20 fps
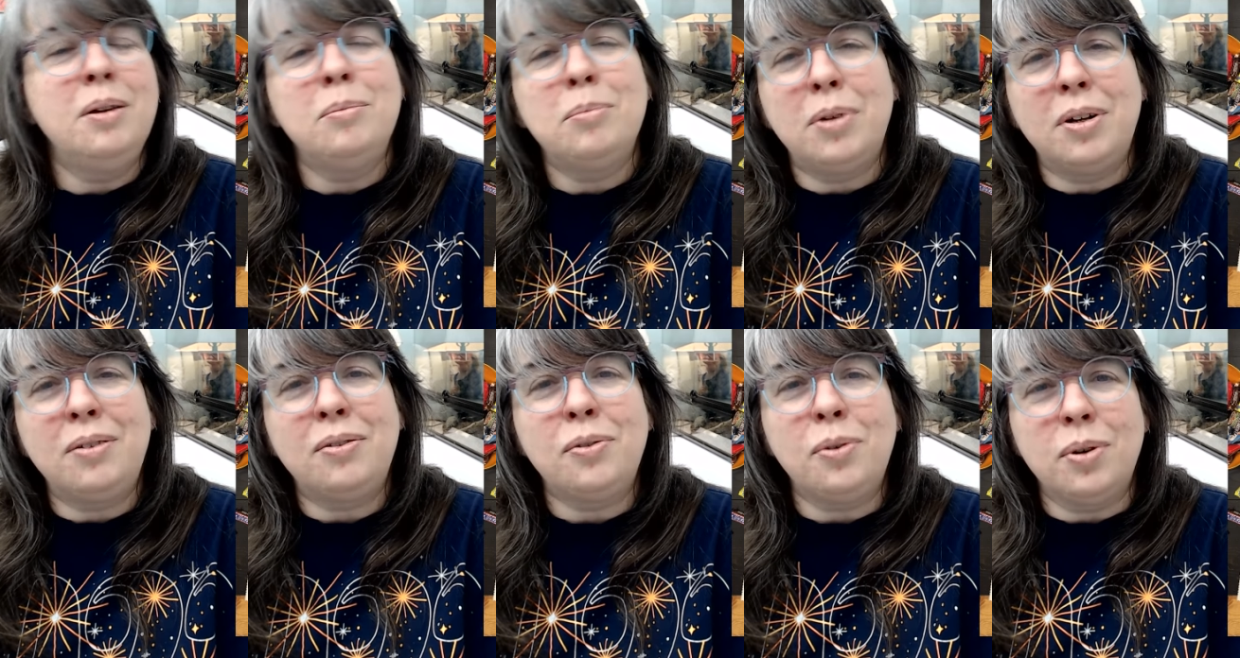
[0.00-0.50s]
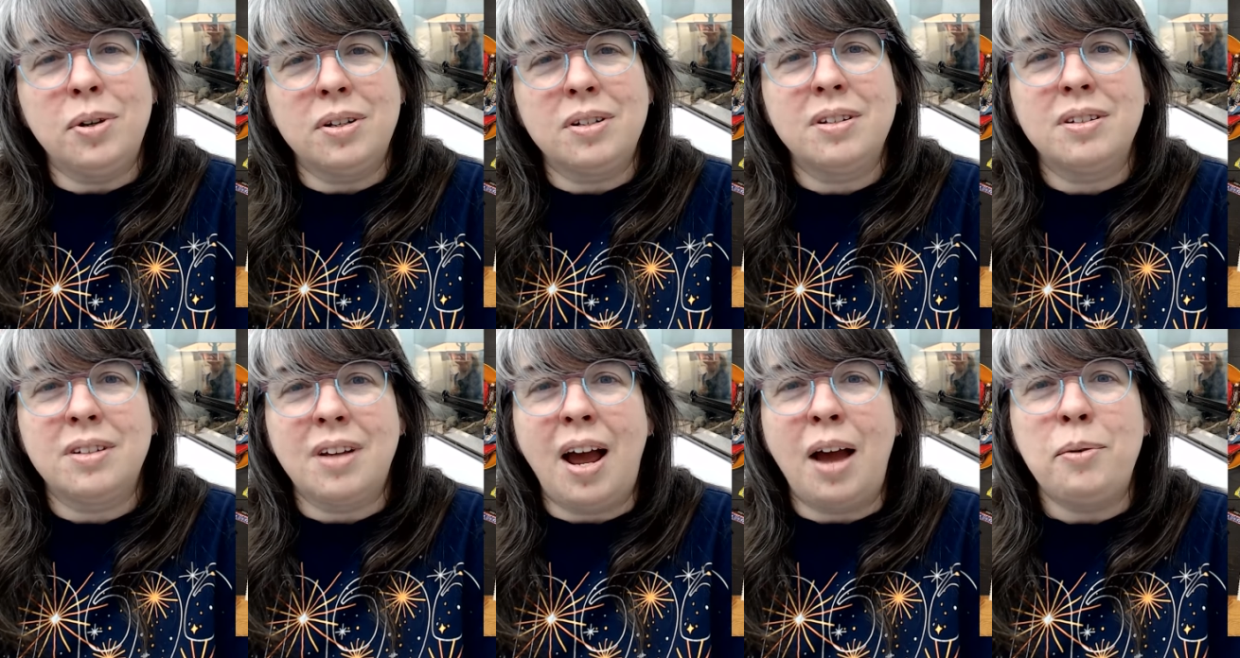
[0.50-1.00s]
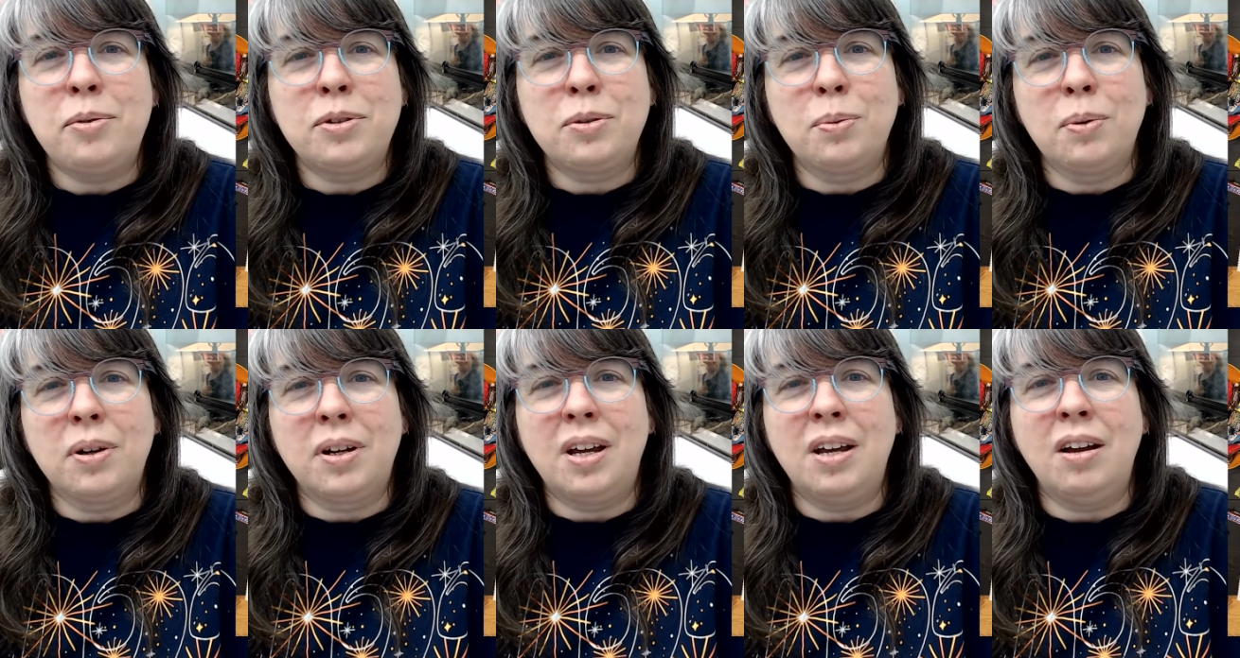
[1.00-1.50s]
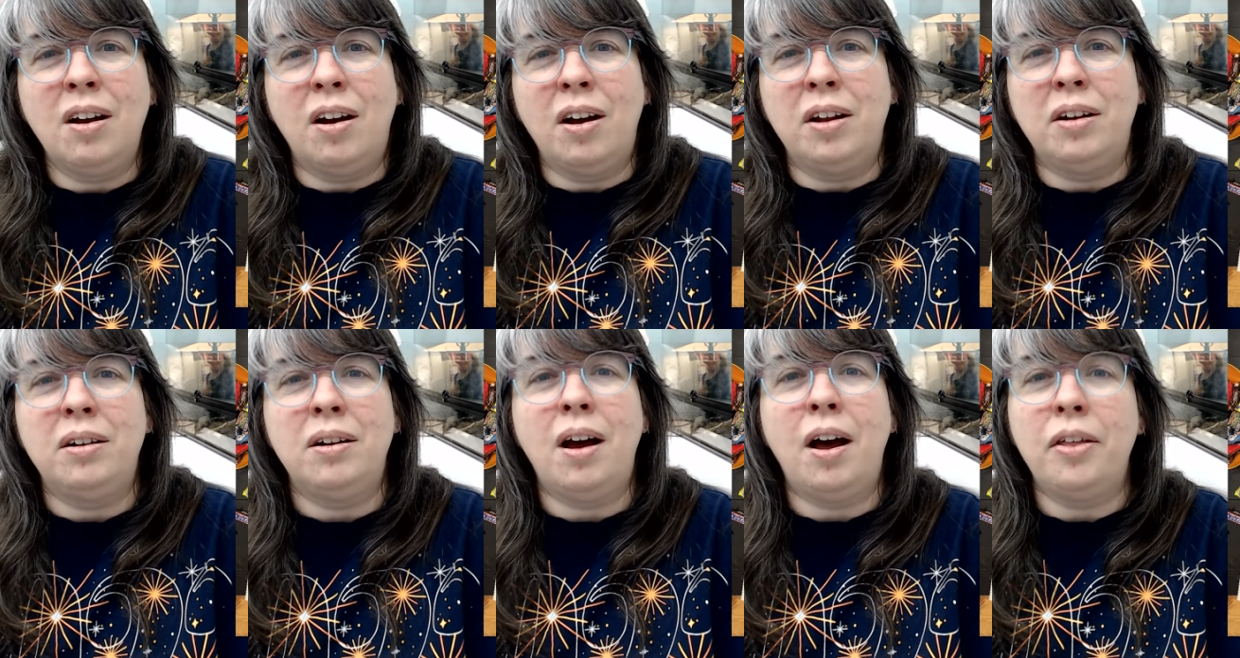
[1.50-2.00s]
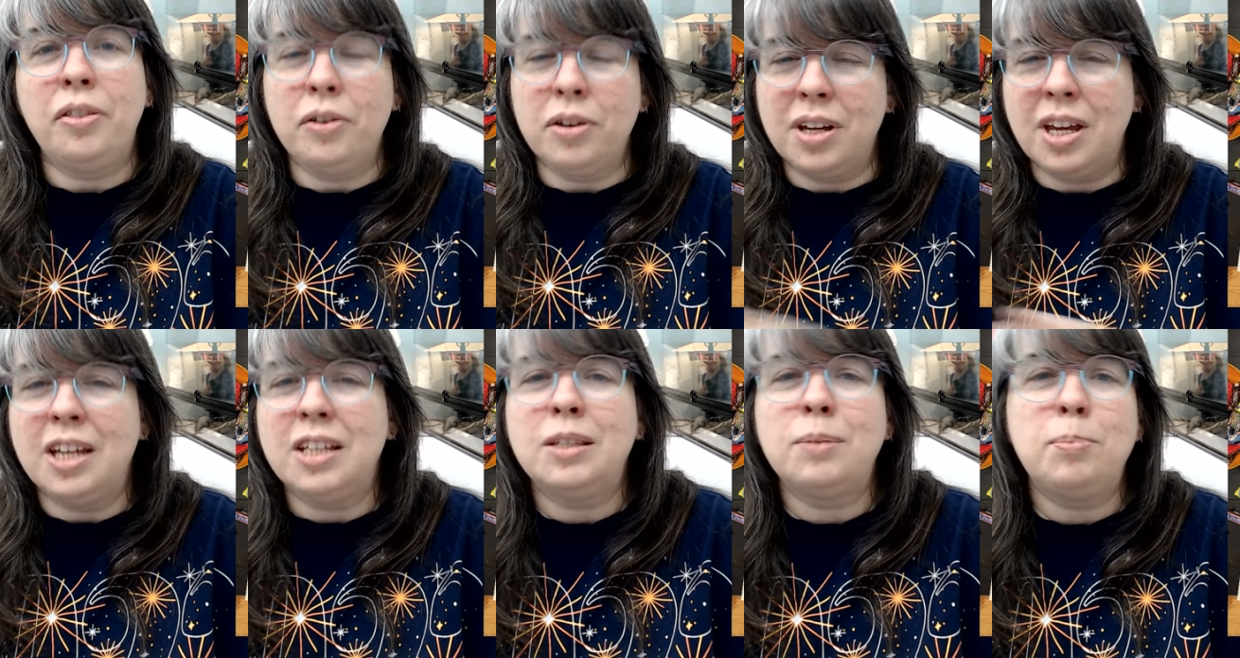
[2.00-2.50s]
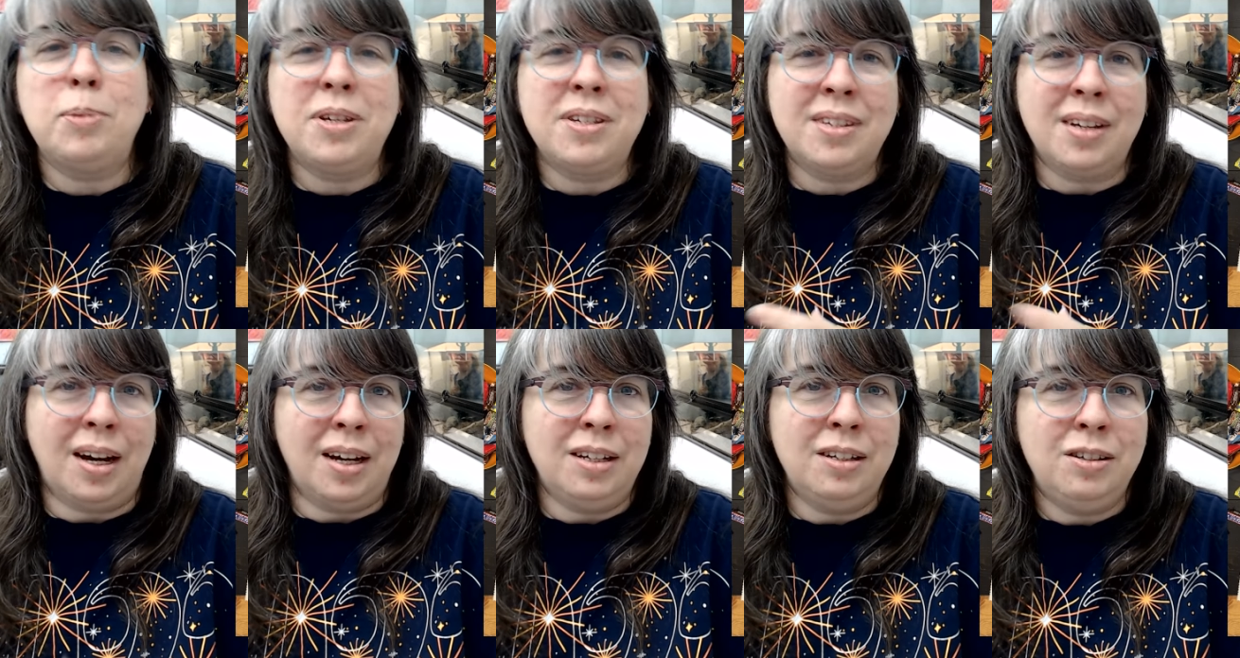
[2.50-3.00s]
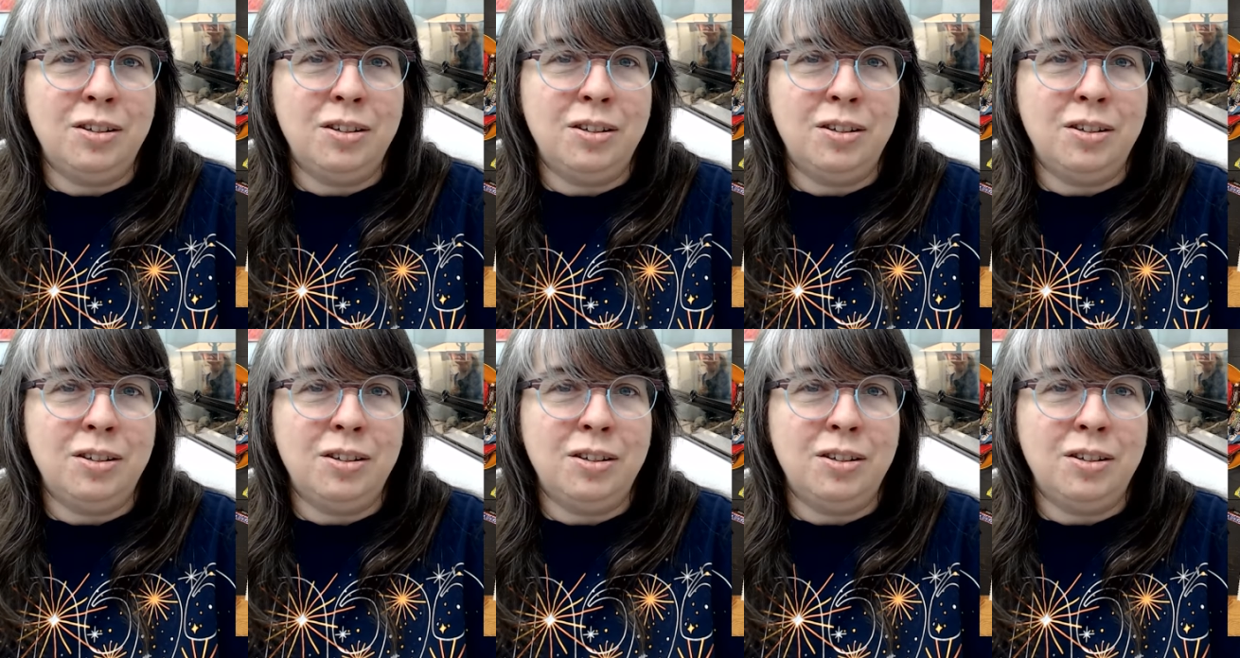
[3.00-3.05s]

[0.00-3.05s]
But of course, I was working on other kits besides